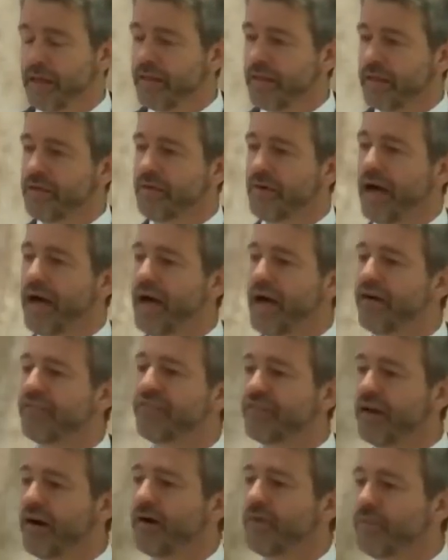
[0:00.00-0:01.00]
That you
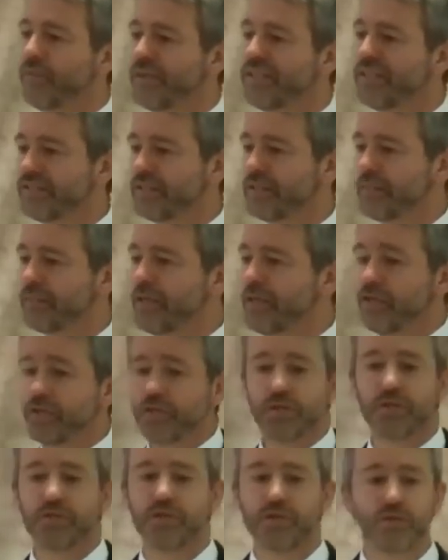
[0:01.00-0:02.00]
have not wisdom.
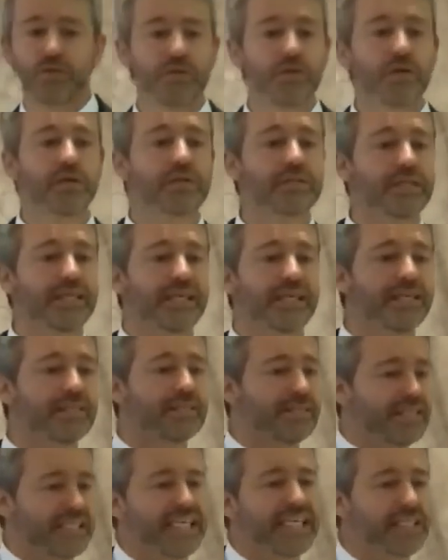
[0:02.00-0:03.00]
So you look to
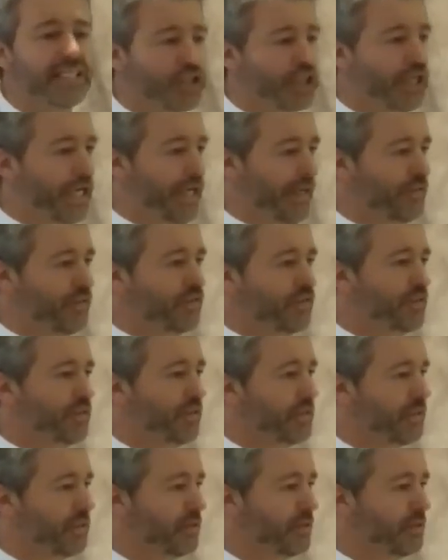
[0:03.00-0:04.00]
his teachings.
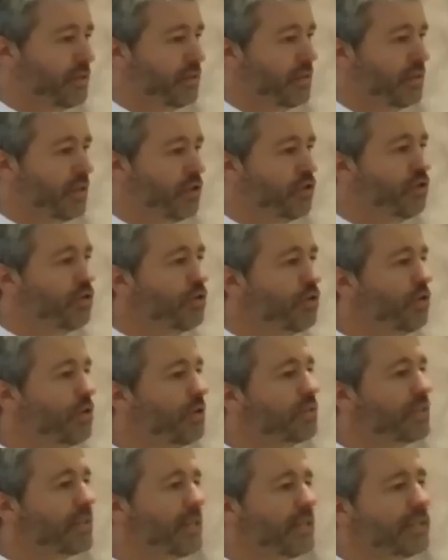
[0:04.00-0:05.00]
You
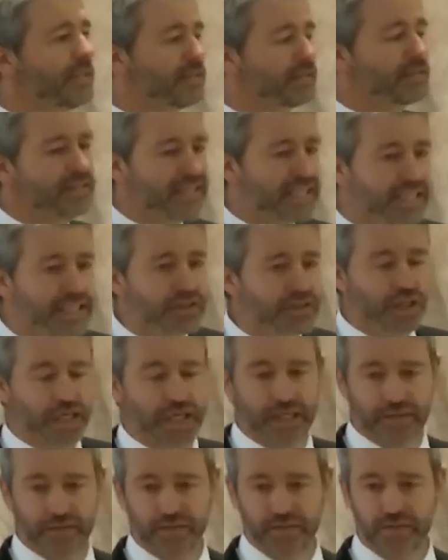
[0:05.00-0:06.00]
look to his
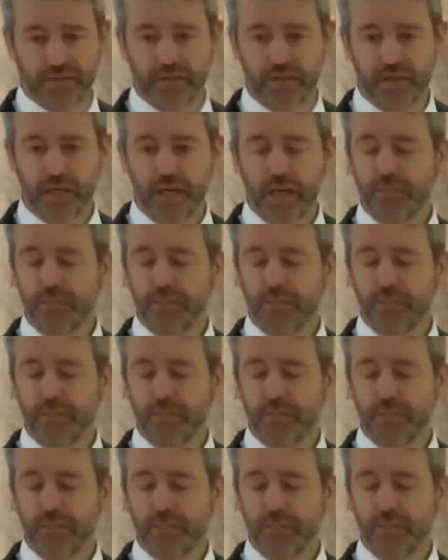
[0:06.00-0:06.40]
teachings.